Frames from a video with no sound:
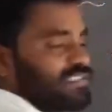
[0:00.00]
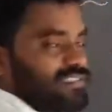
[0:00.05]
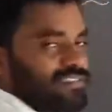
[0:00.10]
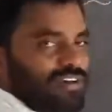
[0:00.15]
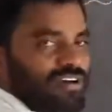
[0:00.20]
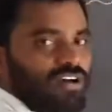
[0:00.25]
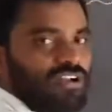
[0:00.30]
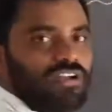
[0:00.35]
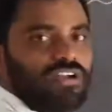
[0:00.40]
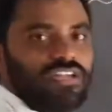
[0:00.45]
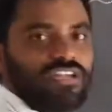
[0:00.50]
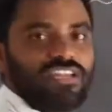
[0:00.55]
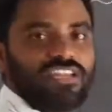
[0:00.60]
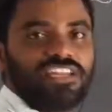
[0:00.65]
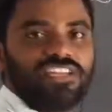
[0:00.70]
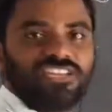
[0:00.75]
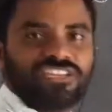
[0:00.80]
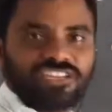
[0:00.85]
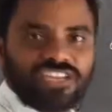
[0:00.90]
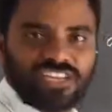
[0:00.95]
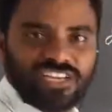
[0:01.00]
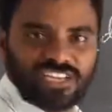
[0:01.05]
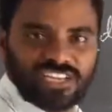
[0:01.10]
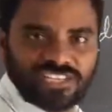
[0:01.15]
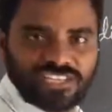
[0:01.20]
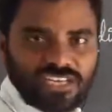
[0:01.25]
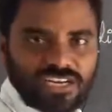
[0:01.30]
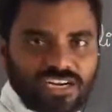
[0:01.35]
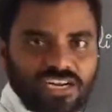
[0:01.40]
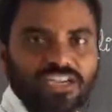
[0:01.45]
Already in initial
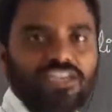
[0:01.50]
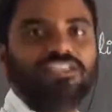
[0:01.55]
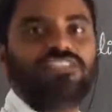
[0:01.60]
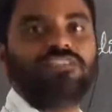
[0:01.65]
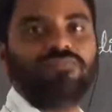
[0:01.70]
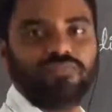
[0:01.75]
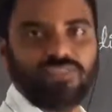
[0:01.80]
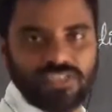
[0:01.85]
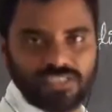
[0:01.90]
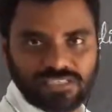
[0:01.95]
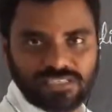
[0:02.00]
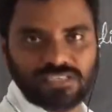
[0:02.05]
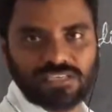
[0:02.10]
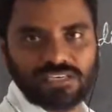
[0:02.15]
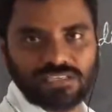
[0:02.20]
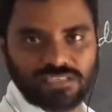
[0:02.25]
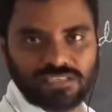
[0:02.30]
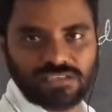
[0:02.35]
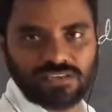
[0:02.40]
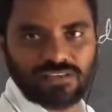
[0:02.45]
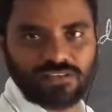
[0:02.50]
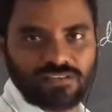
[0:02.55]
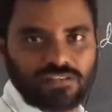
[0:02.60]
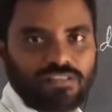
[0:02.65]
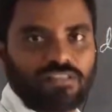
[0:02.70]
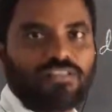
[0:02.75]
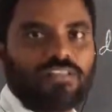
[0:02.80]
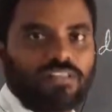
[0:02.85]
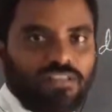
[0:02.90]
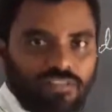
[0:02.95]
condition we discussed.
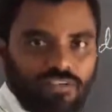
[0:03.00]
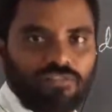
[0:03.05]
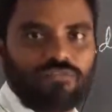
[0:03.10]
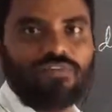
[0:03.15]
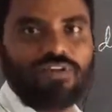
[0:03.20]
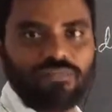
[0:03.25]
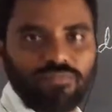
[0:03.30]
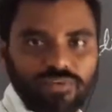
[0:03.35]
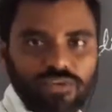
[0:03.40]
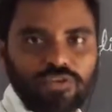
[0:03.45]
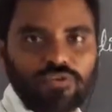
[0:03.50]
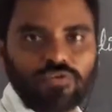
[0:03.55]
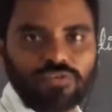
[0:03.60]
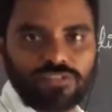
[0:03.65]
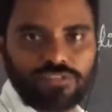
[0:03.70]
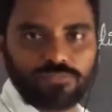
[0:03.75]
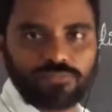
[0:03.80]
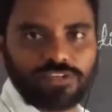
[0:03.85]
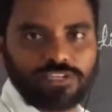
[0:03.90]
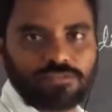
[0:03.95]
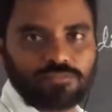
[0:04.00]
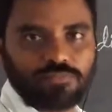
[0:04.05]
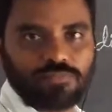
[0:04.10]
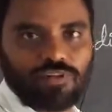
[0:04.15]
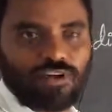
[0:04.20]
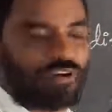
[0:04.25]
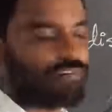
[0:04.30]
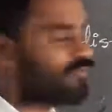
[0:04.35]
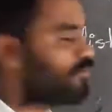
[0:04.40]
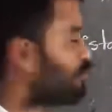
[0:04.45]
When we use the principle
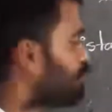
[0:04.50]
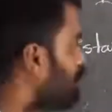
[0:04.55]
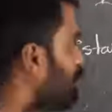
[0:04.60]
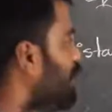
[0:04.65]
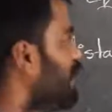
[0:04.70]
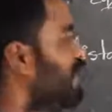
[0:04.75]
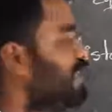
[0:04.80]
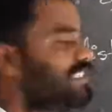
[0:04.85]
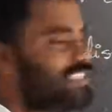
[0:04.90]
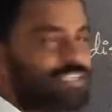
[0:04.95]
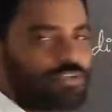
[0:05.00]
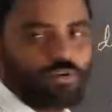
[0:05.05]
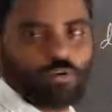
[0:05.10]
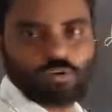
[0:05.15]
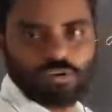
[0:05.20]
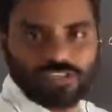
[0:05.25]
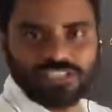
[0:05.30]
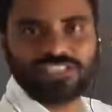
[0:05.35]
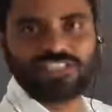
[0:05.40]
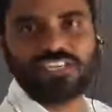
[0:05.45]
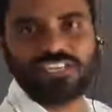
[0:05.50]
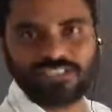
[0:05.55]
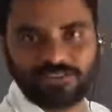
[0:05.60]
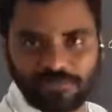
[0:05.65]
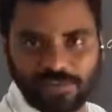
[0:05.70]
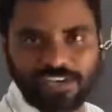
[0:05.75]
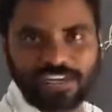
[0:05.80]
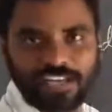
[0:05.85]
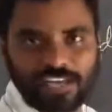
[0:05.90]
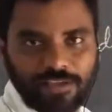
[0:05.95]
of speed is equal to distance by
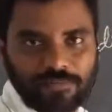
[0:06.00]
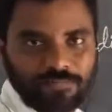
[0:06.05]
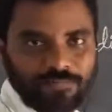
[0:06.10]
time.